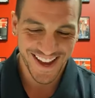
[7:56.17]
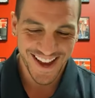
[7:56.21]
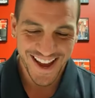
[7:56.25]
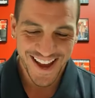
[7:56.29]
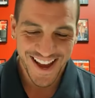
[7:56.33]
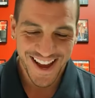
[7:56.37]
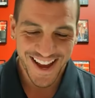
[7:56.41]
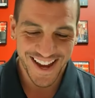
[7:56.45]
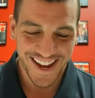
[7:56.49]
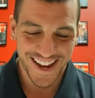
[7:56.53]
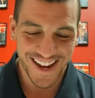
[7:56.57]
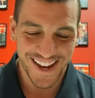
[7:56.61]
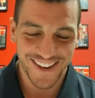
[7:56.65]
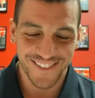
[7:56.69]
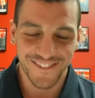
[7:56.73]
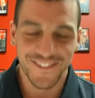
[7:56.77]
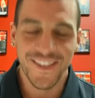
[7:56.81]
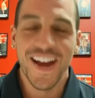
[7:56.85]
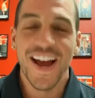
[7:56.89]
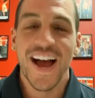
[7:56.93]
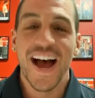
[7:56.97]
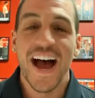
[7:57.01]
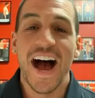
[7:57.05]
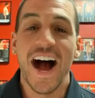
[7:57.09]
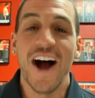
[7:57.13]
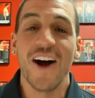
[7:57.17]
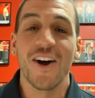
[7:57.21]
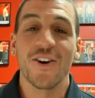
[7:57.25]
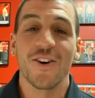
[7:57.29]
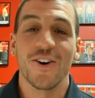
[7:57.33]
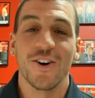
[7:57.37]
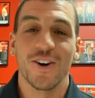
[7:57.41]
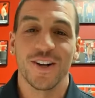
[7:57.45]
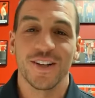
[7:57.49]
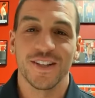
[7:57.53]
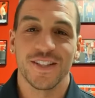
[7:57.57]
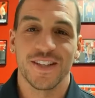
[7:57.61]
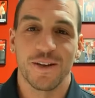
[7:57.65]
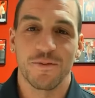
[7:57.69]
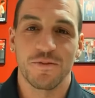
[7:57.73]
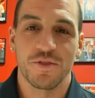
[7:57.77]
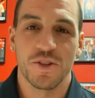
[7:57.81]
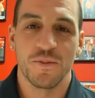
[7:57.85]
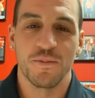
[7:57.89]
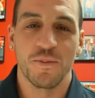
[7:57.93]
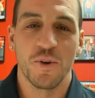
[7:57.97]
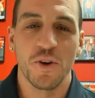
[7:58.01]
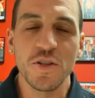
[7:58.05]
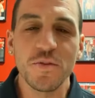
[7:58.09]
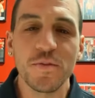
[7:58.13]
Alcohol
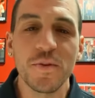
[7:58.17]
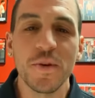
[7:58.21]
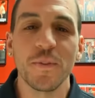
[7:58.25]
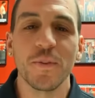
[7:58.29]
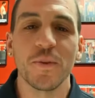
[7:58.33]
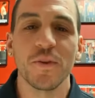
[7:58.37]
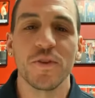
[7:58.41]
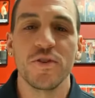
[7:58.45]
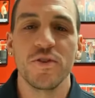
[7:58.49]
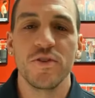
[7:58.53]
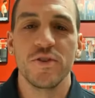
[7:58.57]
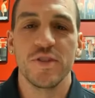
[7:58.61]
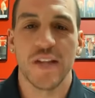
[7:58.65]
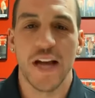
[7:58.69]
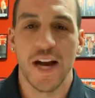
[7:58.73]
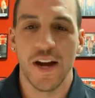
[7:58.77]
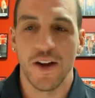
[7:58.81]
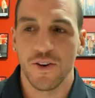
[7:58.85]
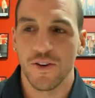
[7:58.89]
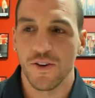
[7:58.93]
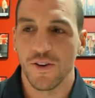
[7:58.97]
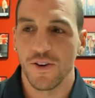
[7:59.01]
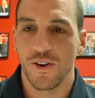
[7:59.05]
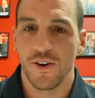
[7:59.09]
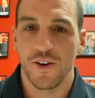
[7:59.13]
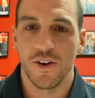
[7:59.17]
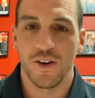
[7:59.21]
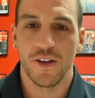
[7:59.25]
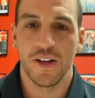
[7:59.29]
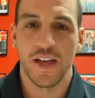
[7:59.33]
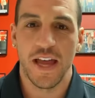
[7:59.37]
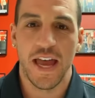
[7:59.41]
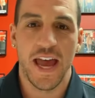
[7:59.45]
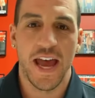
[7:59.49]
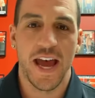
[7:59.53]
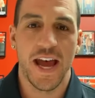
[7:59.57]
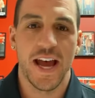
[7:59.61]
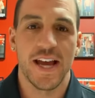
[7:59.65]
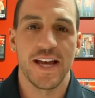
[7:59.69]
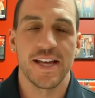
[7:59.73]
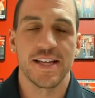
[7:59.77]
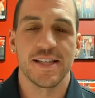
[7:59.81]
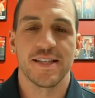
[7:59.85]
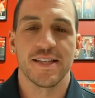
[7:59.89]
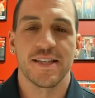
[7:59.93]
consumption. Most people use alcohol as